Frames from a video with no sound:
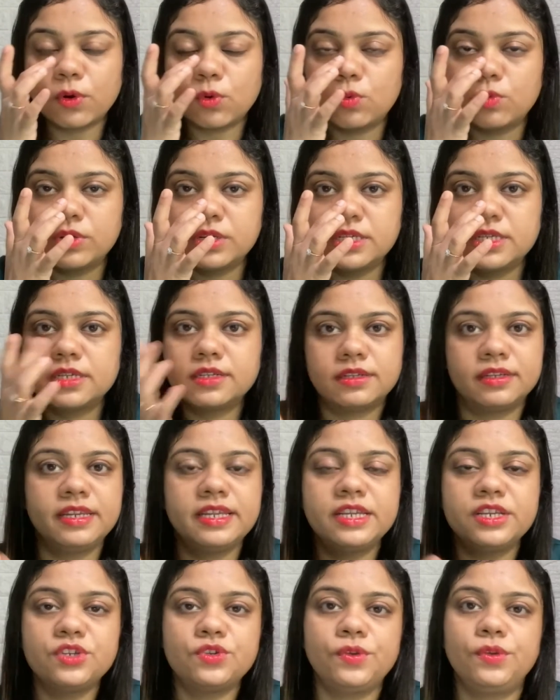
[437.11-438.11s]
own journey
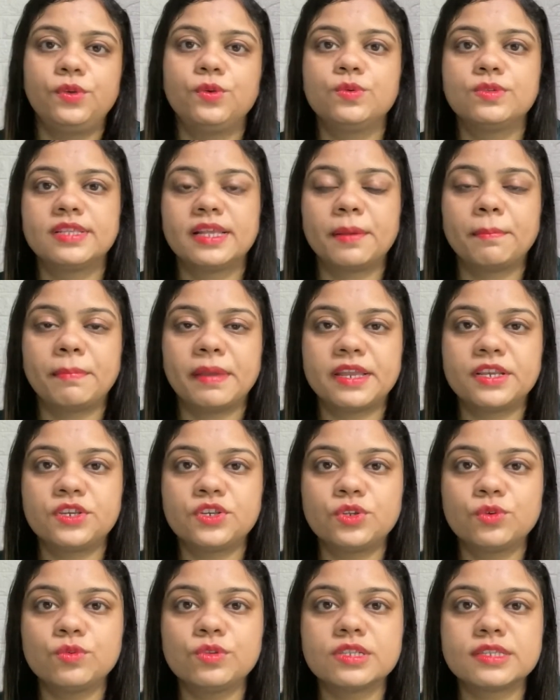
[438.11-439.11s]
into using paid
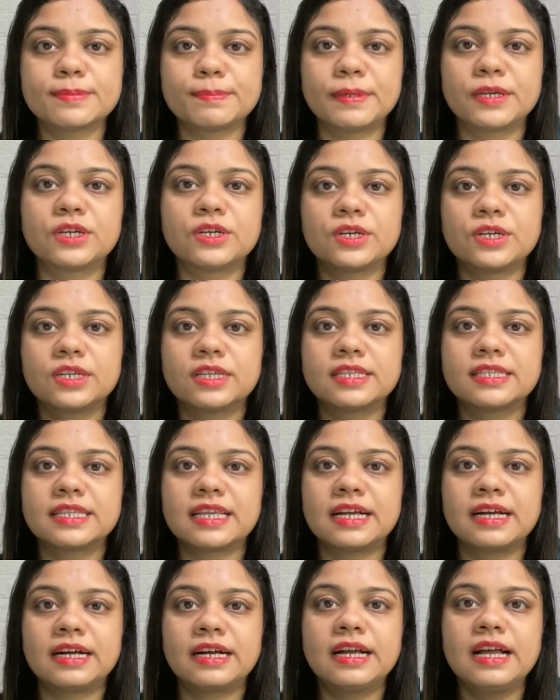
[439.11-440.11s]
tools because
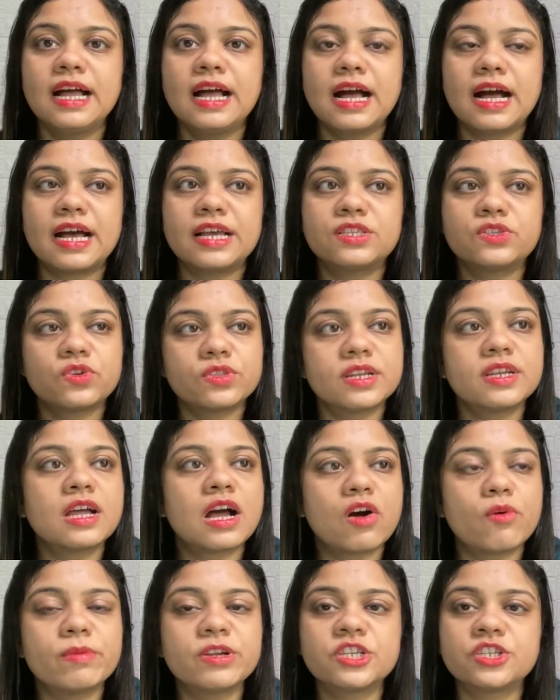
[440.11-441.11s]
I saw that
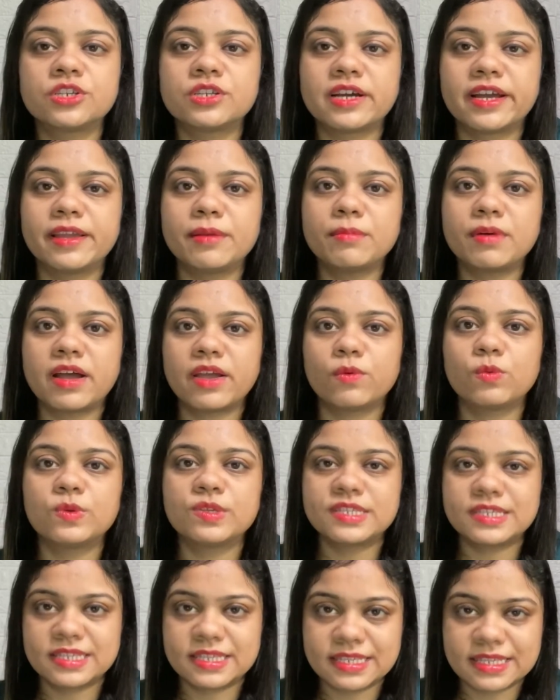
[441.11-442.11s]
how much time I
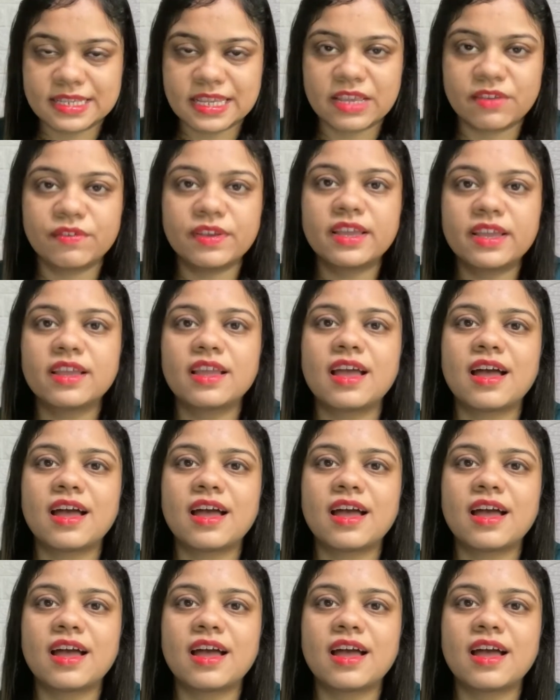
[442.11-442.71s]
was saving,